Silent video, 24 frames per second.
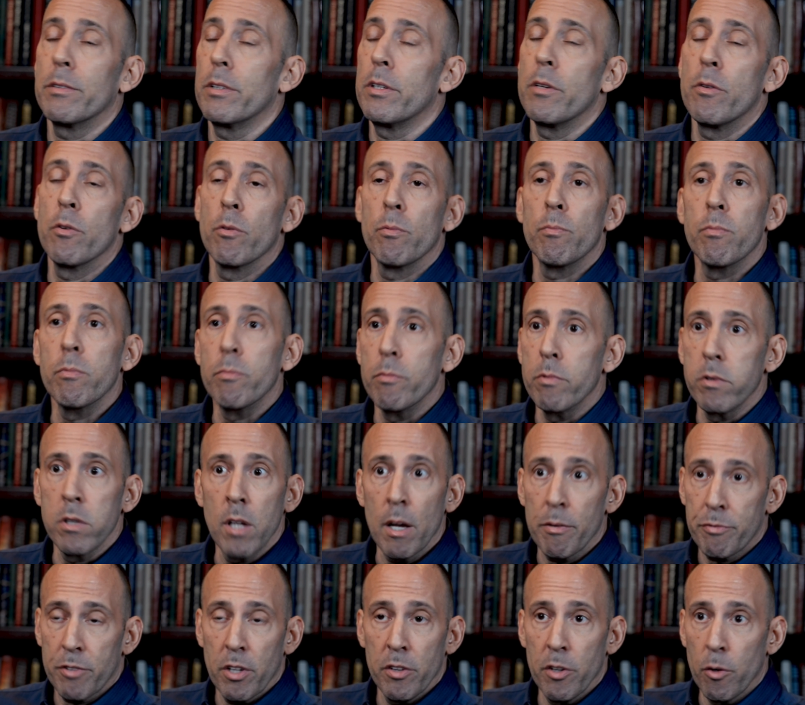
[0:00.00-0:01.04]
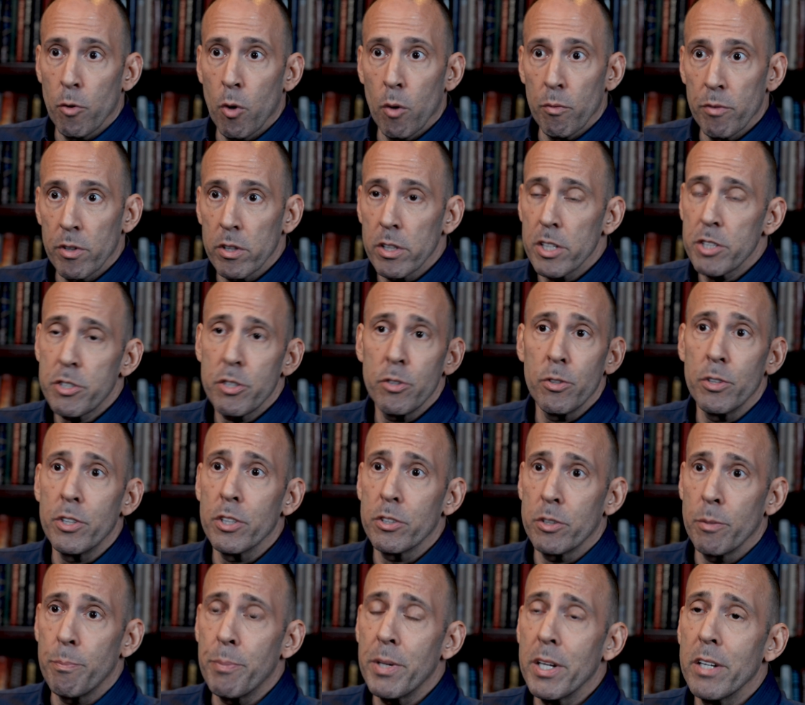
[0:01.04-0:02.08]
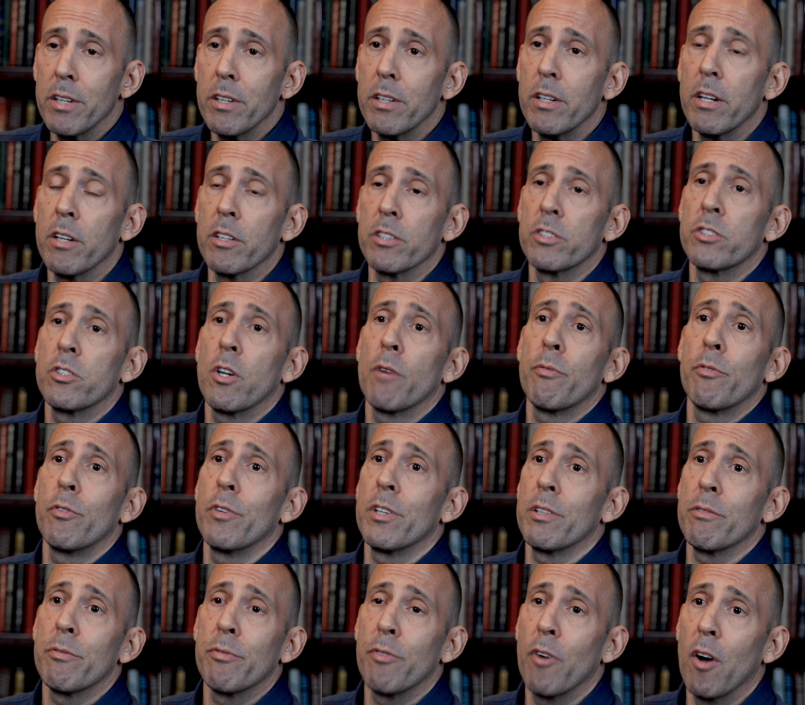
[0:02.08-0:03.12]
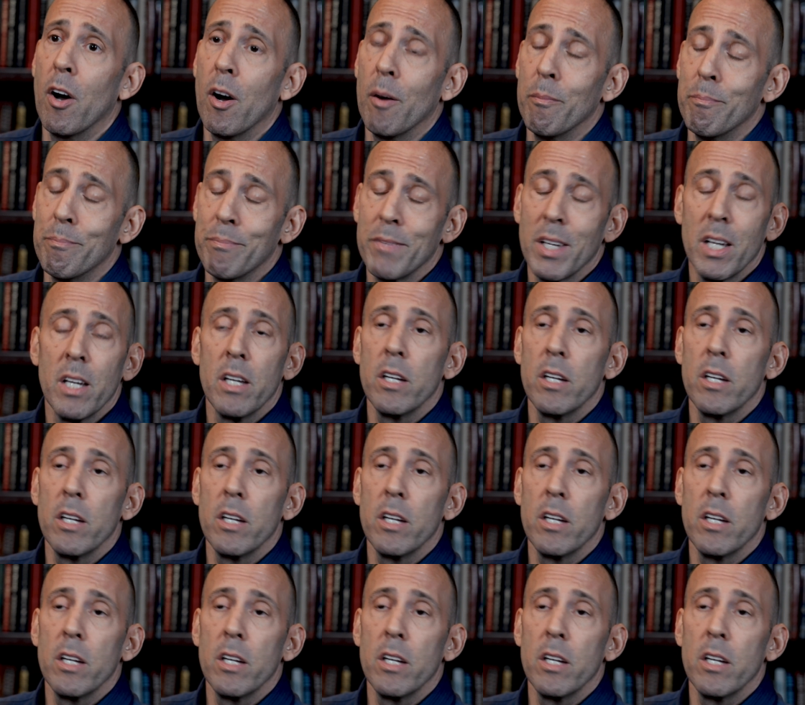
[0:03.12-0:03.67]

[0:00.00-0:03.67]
either left on their own volition or disappeared and are suffering from